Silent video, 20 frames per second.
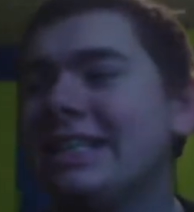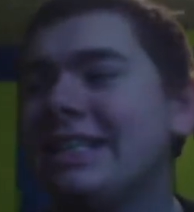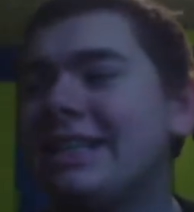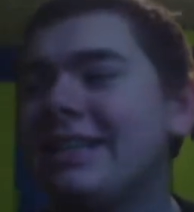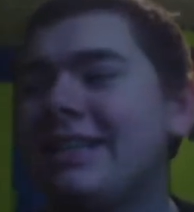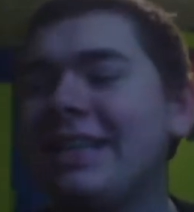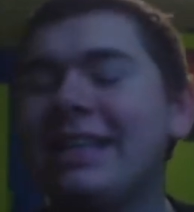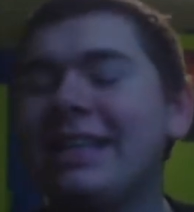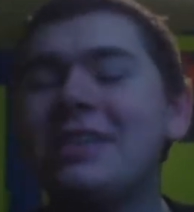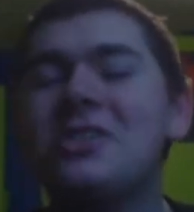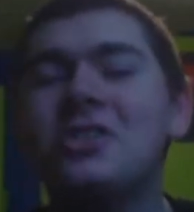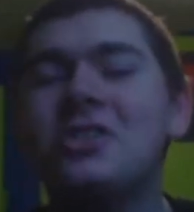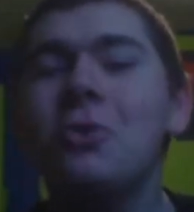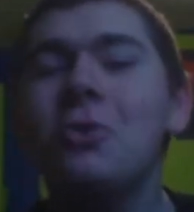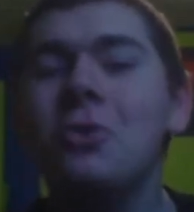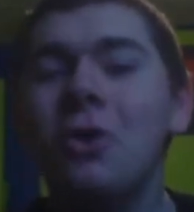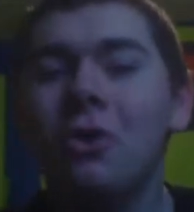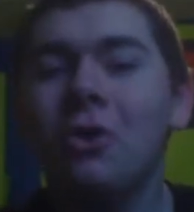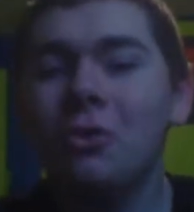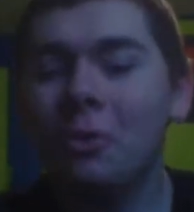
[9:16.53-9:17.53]
because the
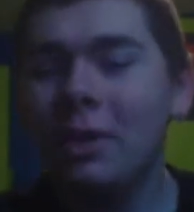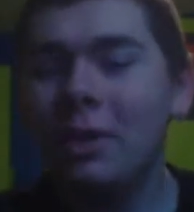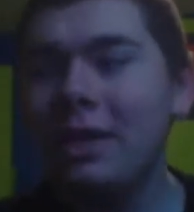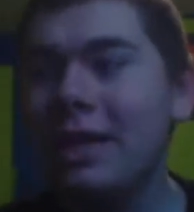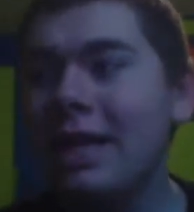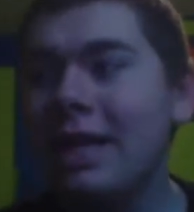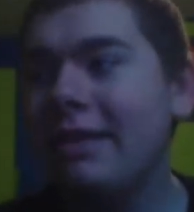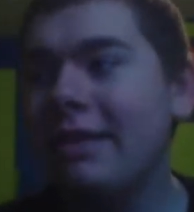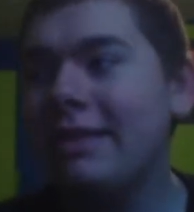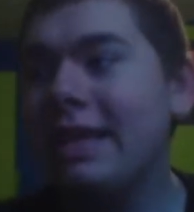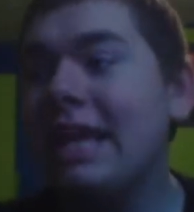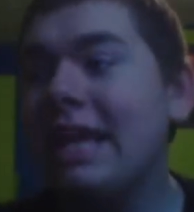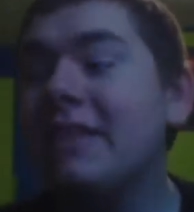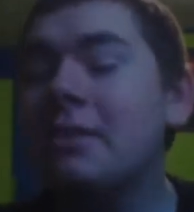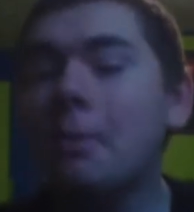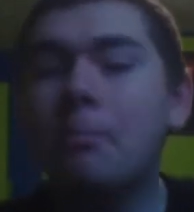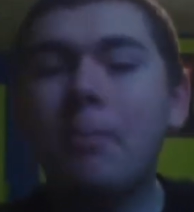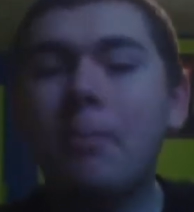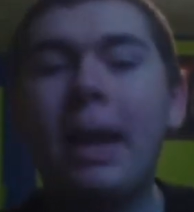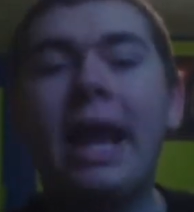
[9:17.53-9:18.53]
show knows what it is.
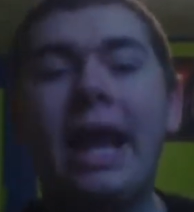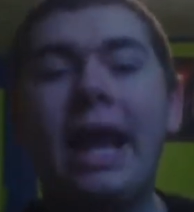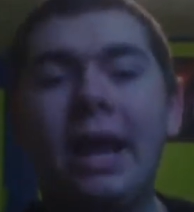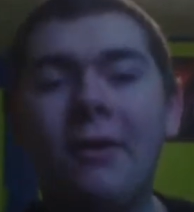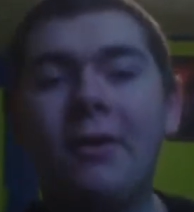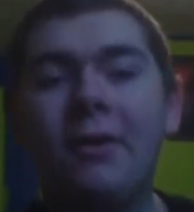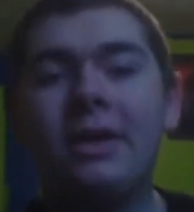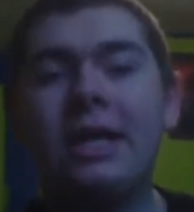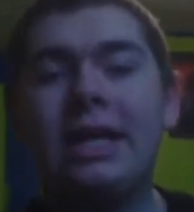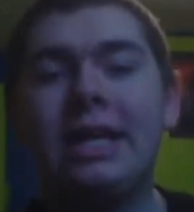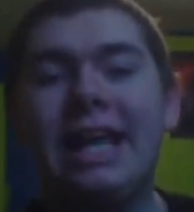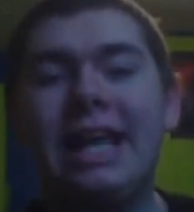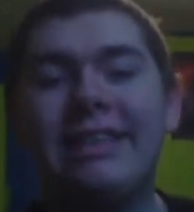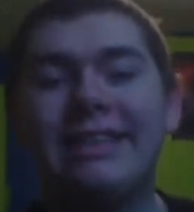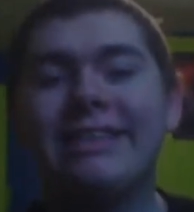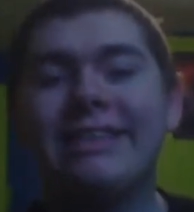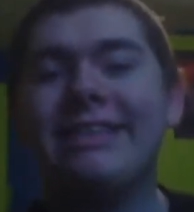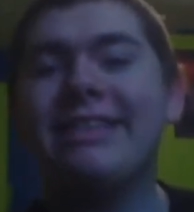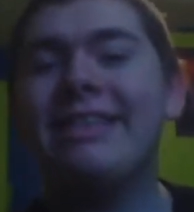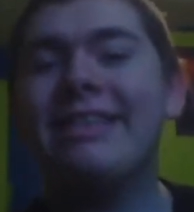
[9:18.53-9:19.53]
It's a parody. It's
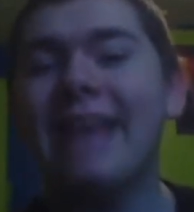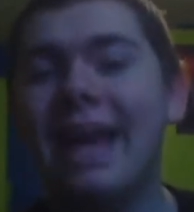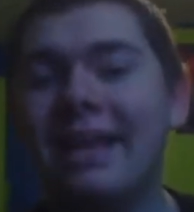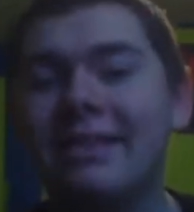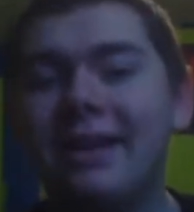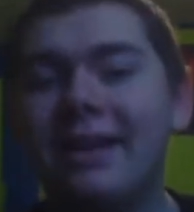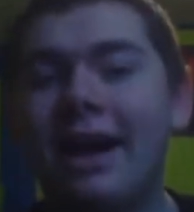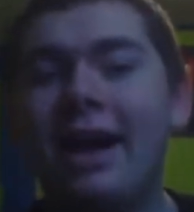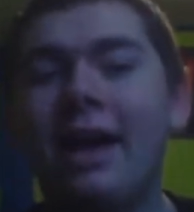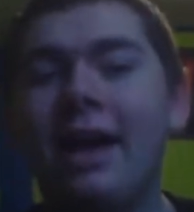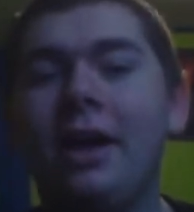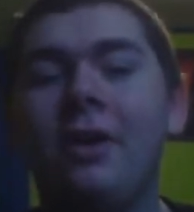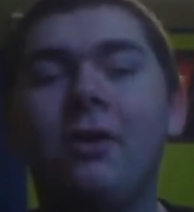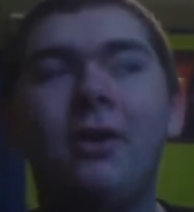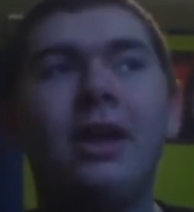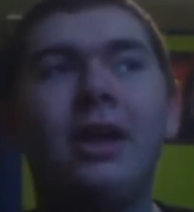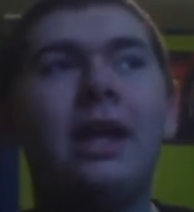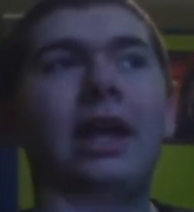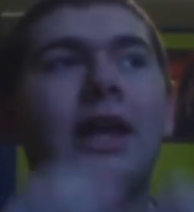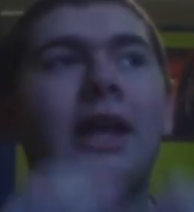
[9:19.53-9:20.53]
a
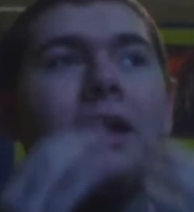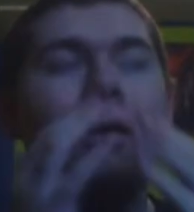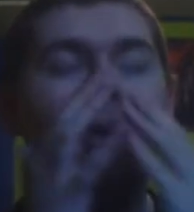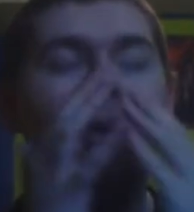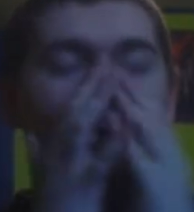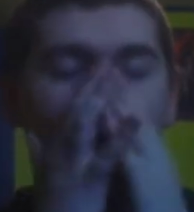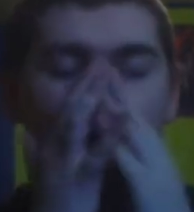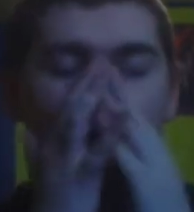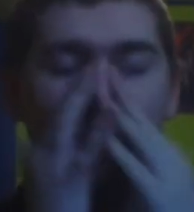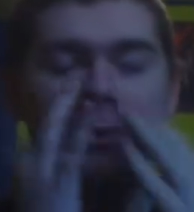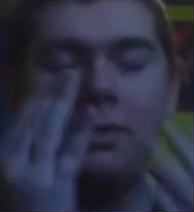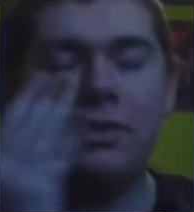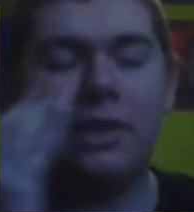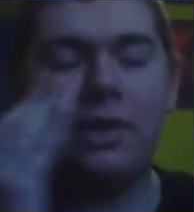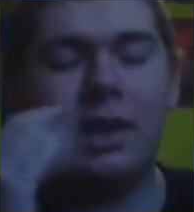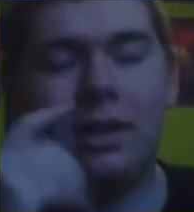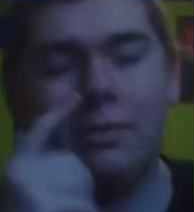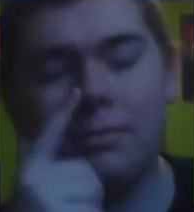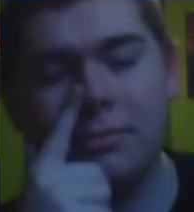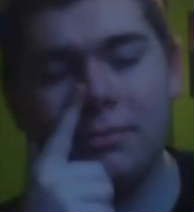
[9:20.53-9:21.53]
satire. Okay, I wouldn't
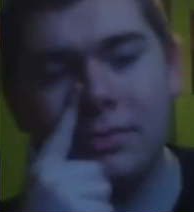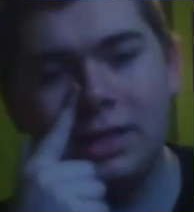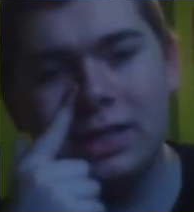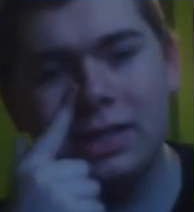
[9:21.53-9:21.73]
say